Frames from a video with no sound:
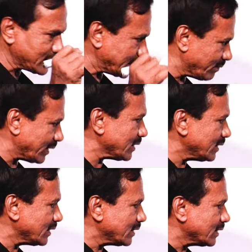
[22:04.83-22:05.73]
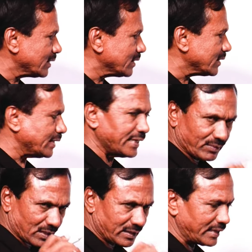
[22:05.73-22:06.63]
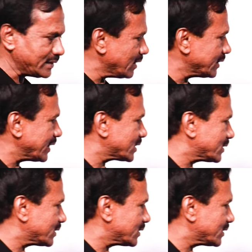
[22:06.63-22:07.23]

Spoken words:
given in your NCERT